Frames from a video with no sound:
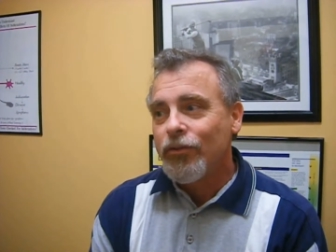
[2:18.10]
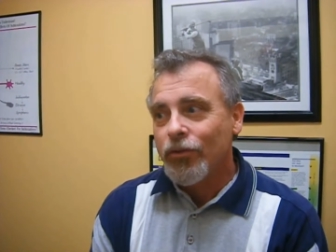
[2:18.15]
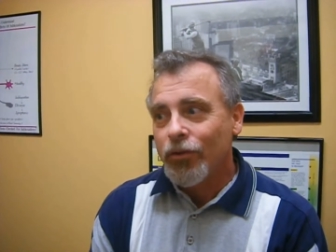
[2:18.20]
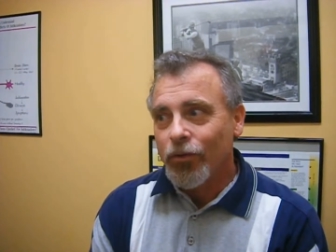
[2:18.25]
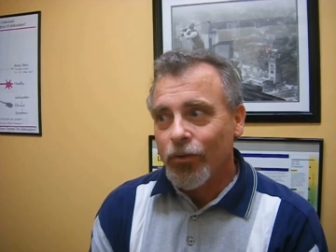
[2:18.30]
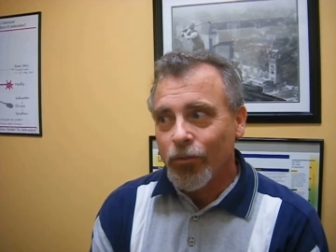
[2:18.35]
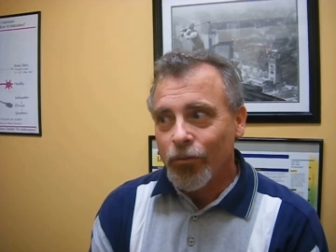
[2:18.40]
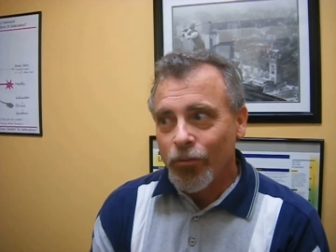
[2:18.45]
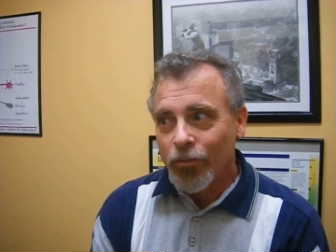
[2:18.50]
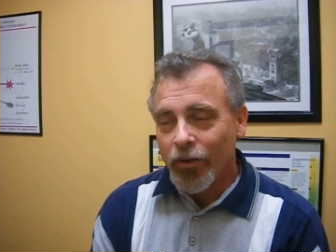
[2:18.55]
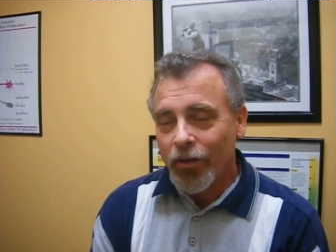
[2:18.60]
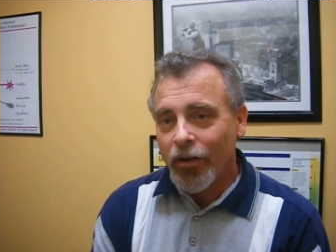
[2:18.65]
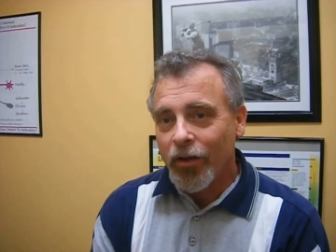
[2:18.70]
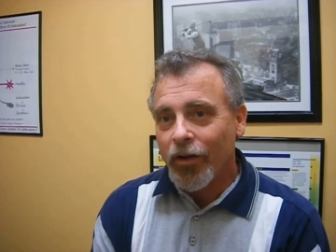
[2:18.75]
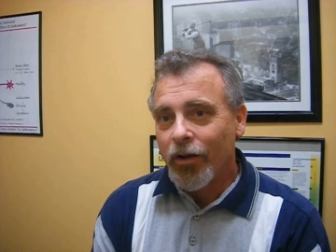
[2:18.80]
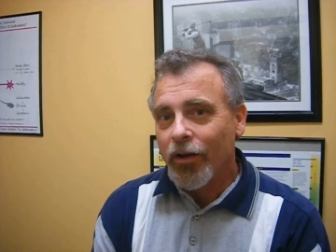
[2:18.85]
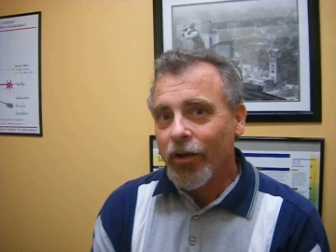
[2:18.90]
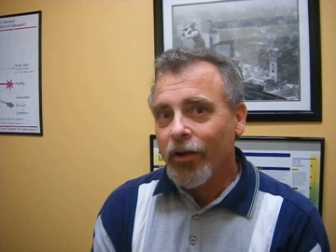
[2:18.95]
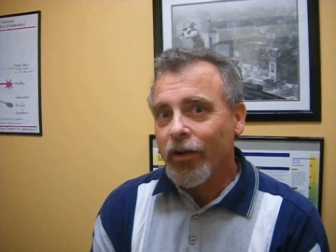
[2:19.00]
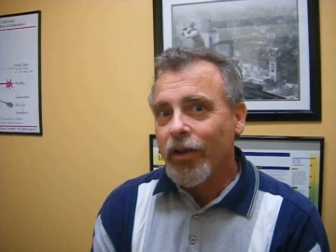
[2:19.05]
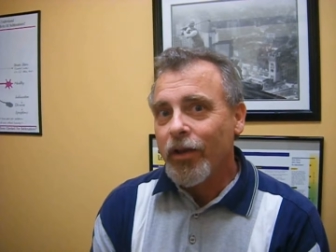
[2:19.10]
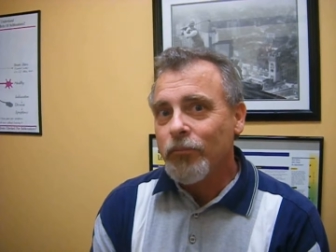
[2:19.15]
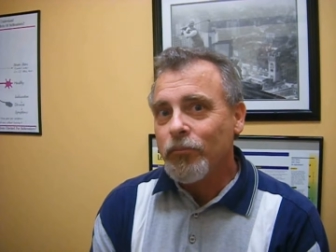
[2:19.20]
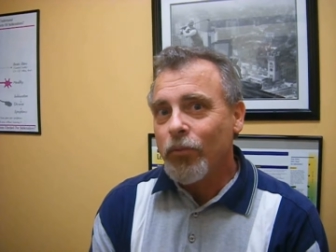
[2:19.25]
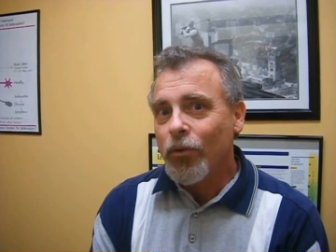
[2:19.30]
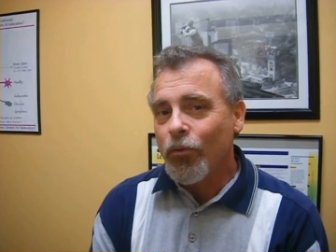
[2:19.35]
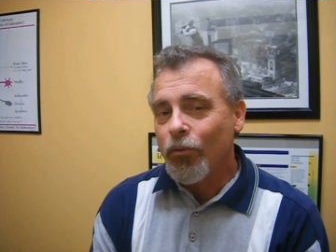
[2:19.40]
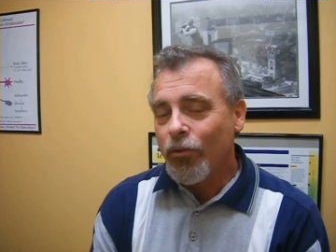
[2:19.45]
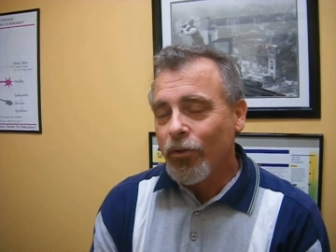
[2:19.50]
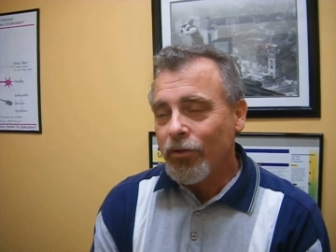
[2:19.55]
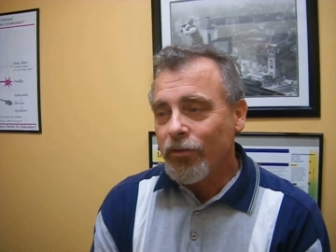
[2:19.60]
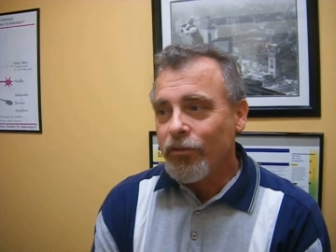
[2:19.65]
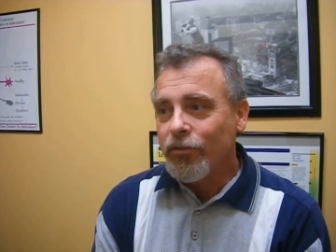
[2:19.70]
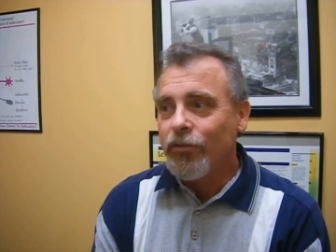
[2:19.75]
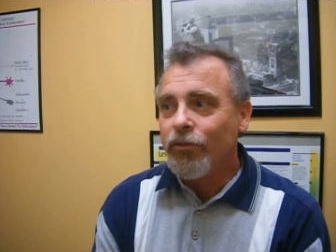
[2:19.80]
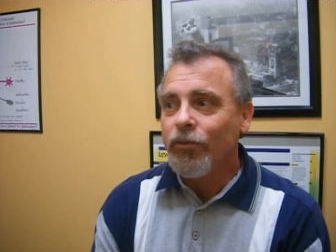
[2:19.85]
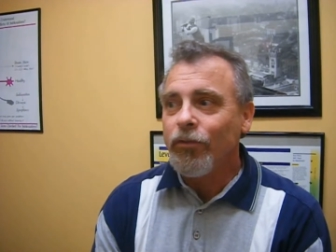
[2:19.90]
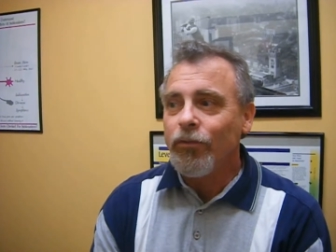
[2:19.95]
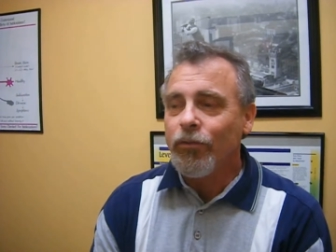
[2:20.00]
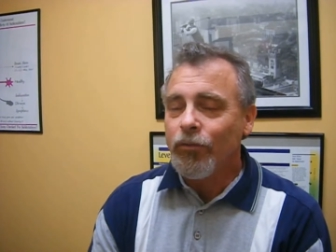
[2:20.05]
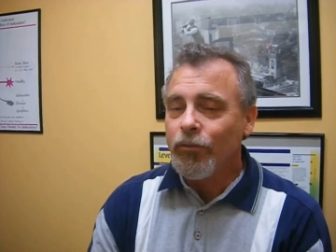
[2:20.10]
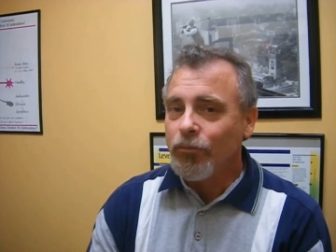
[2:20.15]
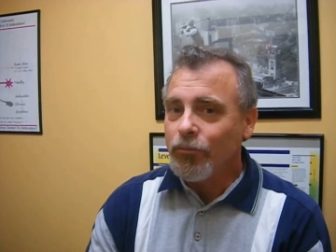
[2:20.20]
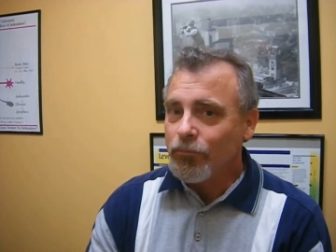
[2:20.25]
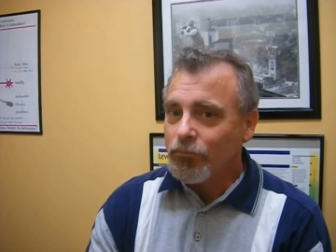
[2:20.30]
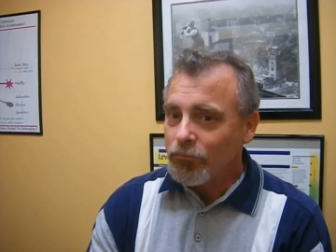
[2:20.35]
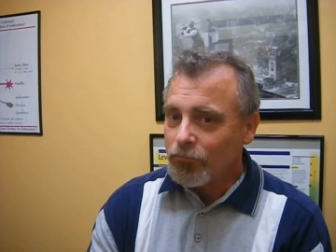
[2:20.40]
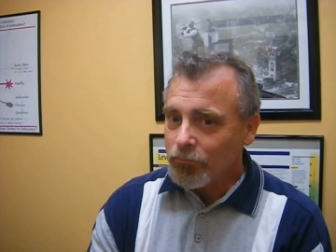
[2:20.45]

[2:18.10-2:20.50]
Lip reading: So then I kept going to